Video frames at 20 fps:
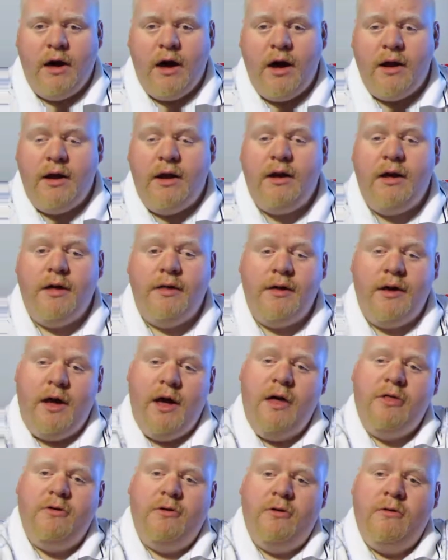any of the
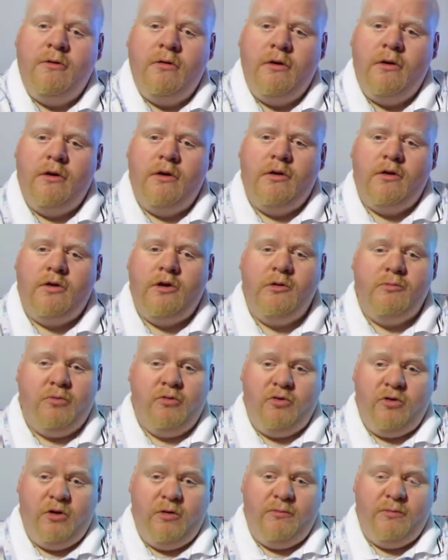other
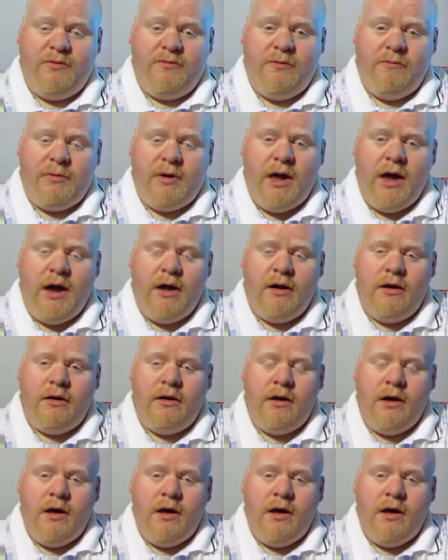super zooms from Canon.